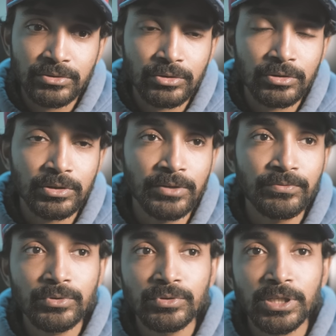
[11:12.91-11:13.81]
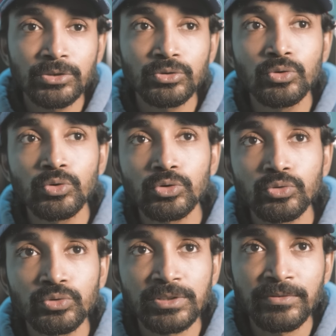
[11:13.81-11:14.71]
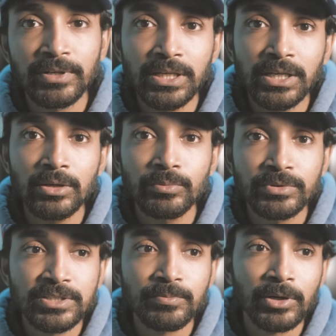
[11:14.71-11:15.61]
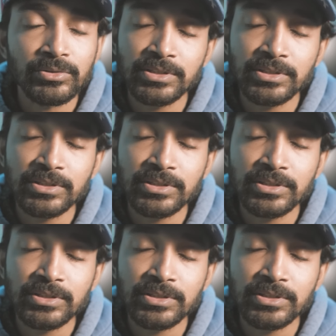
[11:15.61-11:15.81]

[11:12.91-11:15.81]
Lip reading: So if you need to go to 70 kilometers per hour,